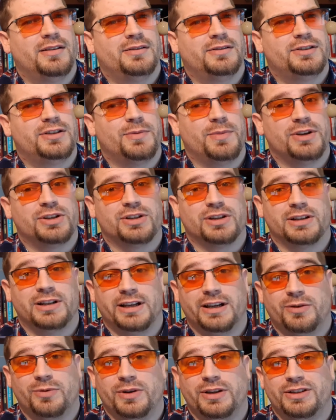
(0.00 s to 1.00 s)
to measure
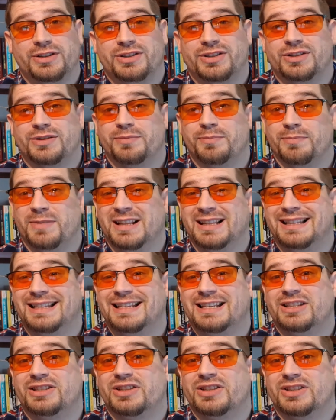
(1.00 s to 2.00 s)
liquids,
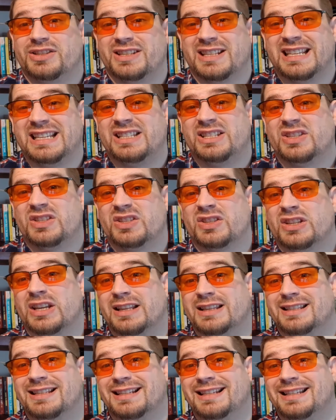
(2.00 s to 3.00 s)
milliliters, litres,
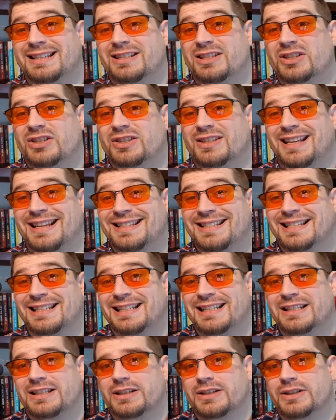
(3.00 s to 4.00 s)
centiliters,
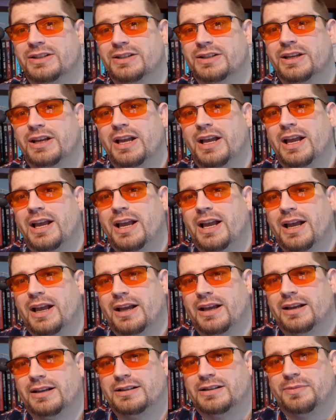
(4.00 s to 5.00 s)
deciliters,
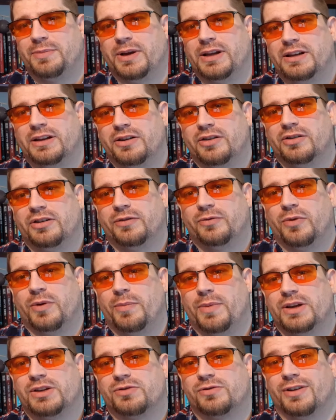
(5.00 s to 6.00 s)
depending on if we're
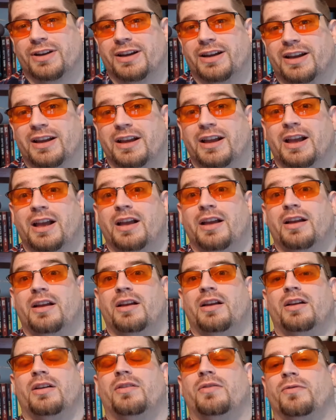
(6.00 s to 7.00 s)
measuring
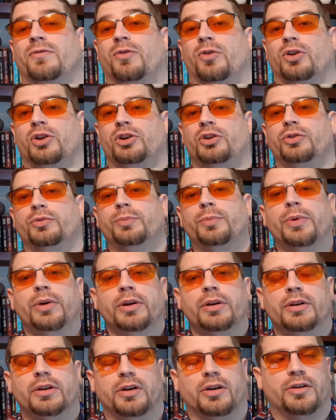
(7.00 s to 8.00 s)

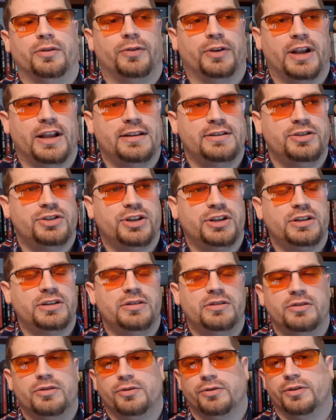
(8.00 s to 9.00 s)
volume of an
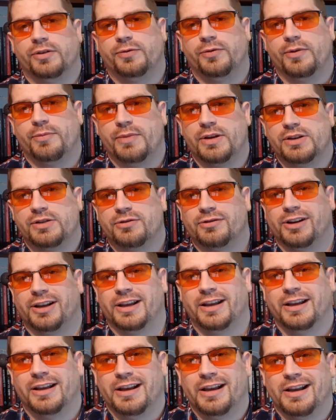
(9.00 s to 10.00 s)
engine or if we're
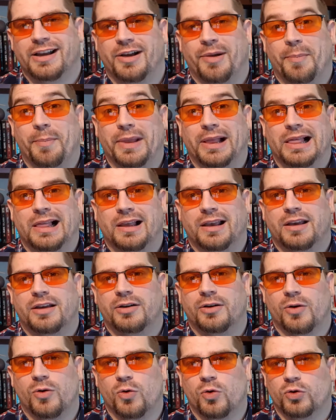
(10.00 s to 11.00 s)
measuring milk
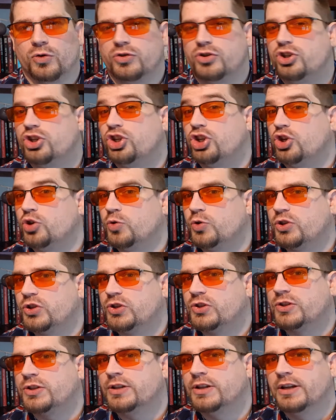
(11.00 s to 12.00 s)
or
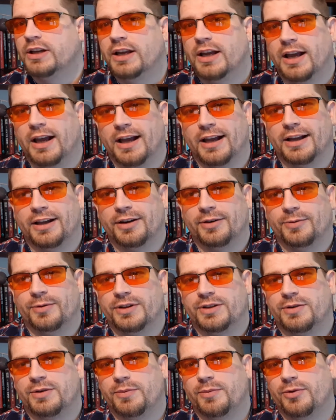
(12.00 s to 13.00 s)
juice.
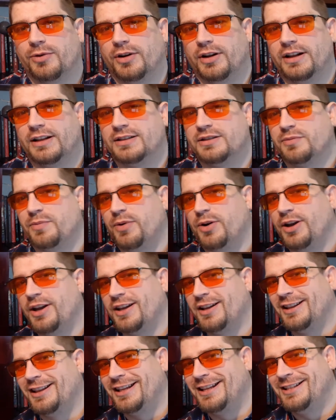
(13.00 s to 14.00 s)
Which you're more likely to buy
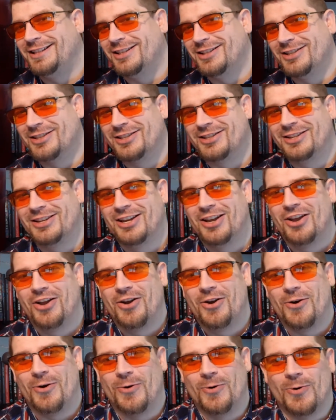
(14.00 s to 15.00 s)
in litres
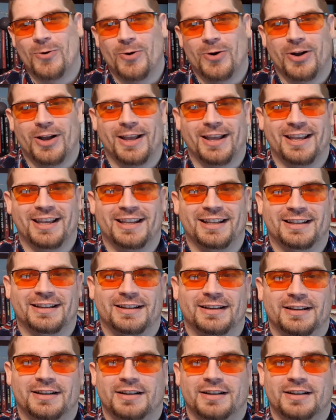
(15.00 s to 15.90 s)
or in